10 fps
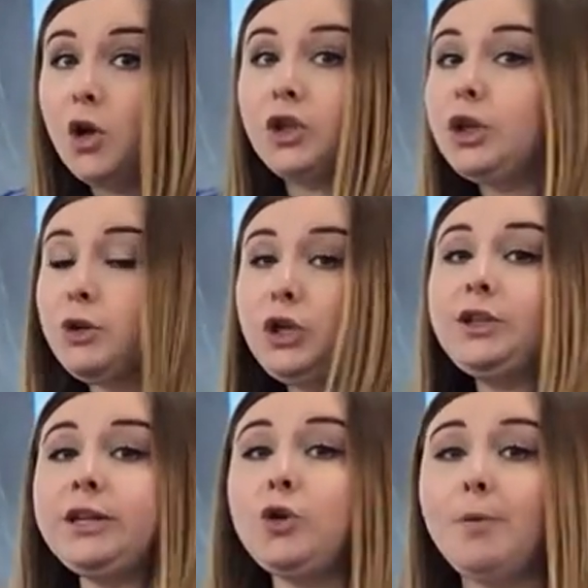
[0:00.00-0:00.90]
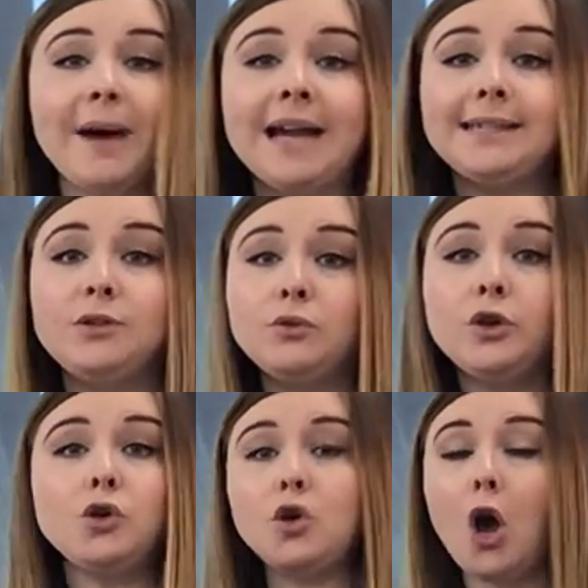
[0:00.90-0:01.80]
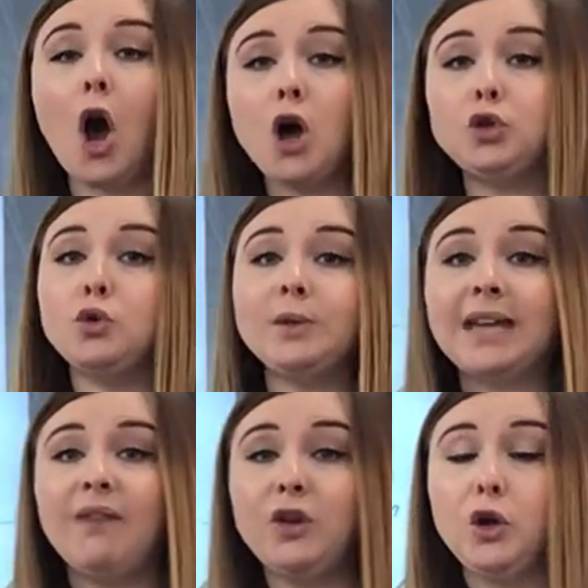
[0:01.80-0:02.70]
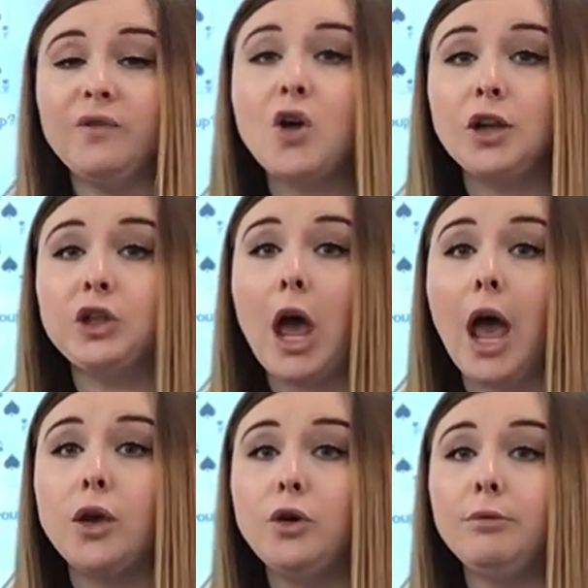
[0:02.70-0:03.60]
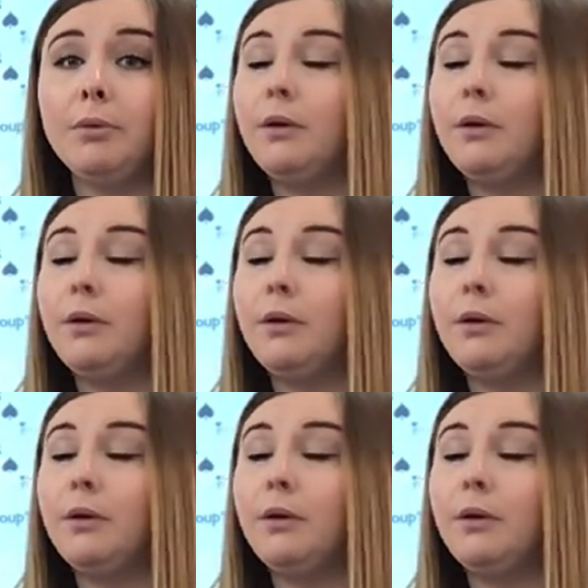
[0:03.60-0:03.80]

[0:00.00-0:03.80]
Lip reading: So using your pasta or your cards or whatever you've got at home,